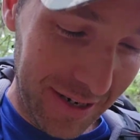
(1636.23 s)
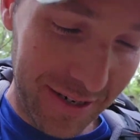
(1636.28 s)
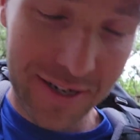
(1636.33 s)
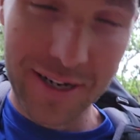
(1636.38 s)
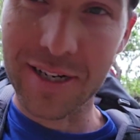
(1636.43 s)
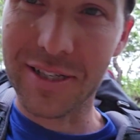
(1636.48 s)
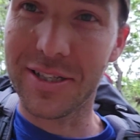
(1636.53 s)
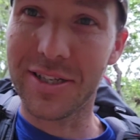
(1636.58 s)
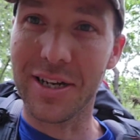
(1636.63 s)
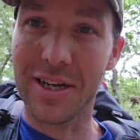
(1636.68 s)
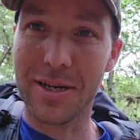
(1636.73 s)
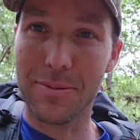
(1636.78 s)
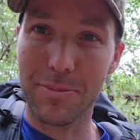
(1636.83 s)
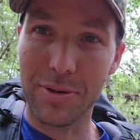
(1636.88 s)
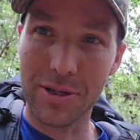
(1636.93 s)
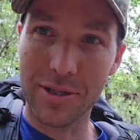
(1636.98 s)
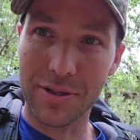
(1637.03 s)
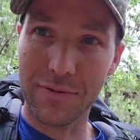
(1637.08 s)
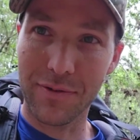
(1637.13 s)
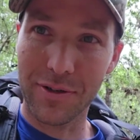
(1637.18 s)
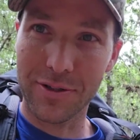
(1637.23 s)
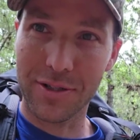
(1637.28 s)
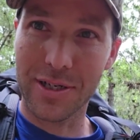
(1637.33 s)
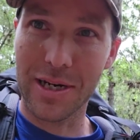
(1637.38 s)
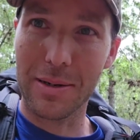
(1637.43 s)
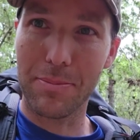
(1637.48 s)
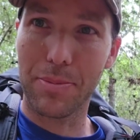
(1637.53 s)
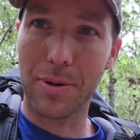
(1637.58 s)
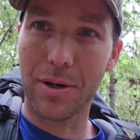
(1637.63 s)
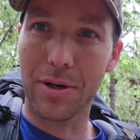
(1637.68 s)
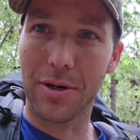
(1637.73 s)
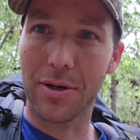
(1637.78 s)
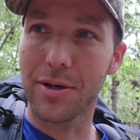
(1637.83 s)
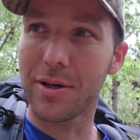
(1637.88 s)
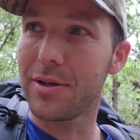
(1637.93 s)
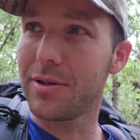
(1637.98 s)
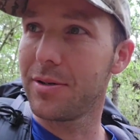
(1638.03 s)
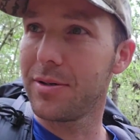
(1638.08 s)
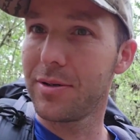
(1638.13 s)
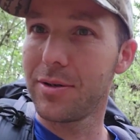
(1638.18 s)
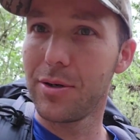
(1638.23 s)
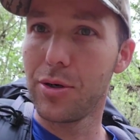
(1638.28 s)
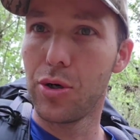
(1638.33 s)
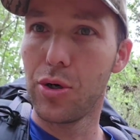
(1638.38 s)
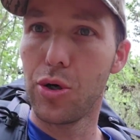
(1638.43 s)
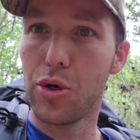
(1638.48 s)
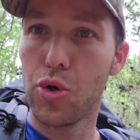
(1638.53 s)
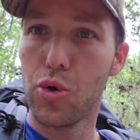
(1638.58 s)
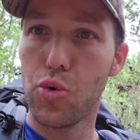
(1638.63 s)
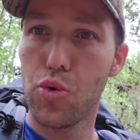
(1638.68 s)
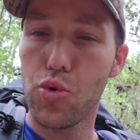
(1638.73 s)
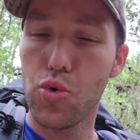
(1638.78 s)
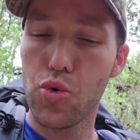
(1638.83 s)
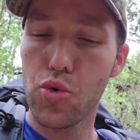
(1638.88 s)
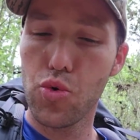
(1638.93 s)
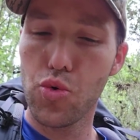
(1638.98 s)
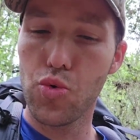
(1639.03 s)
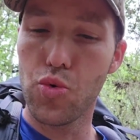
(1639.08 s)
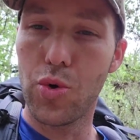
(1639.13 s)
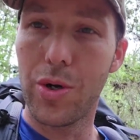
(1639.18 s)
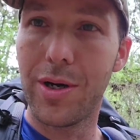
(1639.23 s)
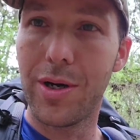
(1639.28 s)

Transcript: Next stop, Huntsville State Park. Woo!